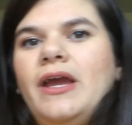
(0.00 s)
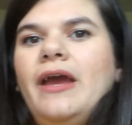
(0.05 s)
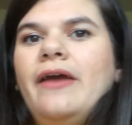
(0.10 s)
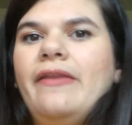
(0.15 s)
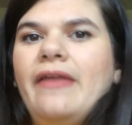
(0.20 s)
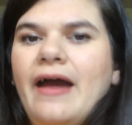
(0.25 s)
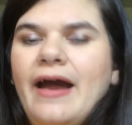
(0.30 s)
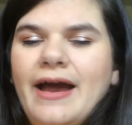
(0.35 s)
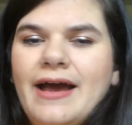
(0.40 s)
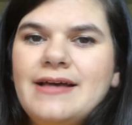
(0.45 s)

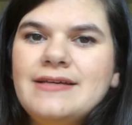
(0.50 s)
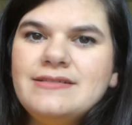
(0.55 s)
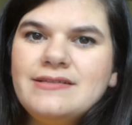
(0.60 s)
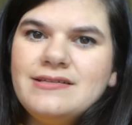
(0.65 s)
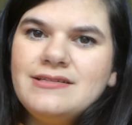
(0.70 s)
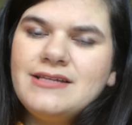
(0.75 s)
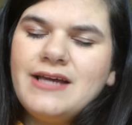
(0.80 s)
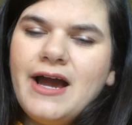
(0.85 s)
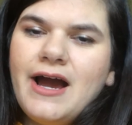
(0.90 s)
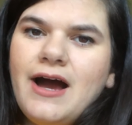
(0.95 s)
and that has a
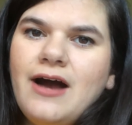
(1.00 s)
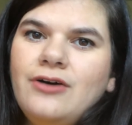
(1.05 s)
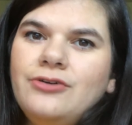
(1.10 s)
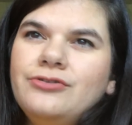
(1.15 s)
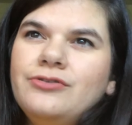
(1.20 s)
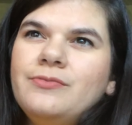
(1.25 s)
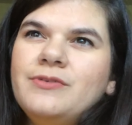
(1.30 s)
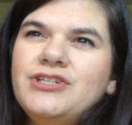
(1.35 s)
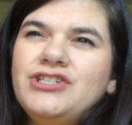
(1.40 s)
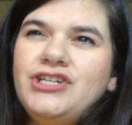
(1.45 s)

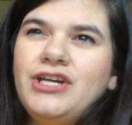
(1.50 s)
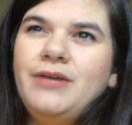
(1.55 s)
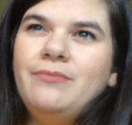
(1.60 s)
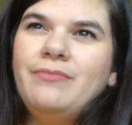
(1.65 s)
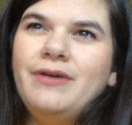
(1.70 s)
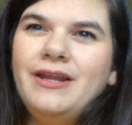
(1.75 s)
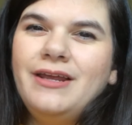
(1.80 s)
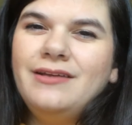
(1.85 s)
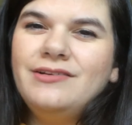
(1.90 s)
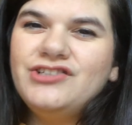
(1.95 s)
sound machine,
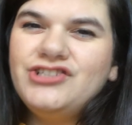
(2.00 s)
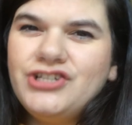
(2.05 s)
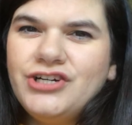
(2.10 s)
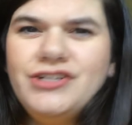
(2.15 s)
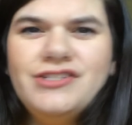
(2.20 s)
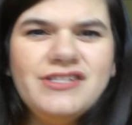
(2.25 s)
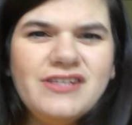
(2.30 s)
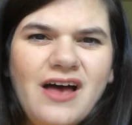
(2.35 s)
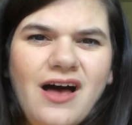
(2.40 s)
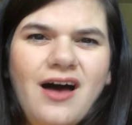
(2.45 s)
but it
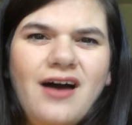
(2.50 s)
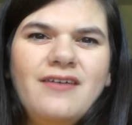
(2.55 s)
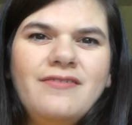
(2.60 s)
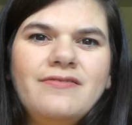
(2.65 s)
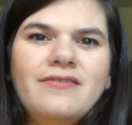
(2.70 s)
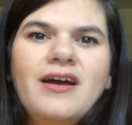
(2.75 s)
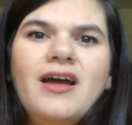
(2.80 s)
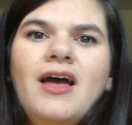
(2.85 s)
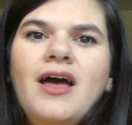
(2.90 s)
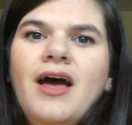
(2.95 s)
turns
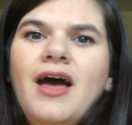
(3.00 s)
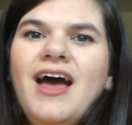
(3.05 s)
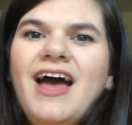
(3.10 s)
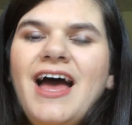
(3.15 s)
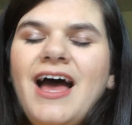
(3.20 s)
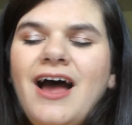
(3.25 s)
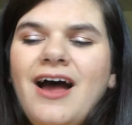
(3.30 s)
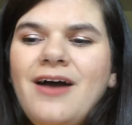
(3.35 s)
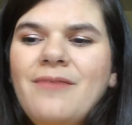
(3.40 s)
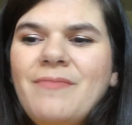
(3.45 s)
off
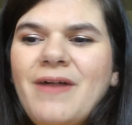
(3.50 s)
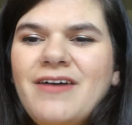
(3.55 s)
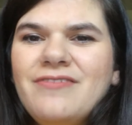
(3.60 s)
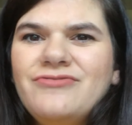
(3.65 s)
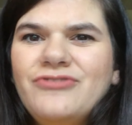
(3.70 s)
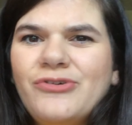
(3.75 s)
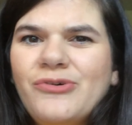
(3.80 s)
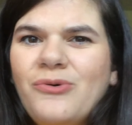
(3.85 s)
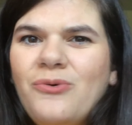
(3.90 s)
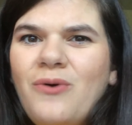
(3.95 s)

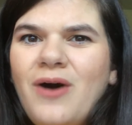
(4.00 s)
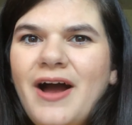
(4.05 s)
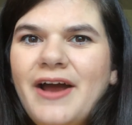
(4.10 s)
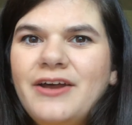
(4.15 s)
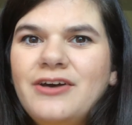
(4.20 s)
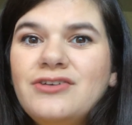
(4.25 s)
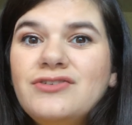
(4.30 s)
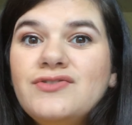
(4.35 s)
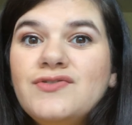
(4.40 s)
after a while.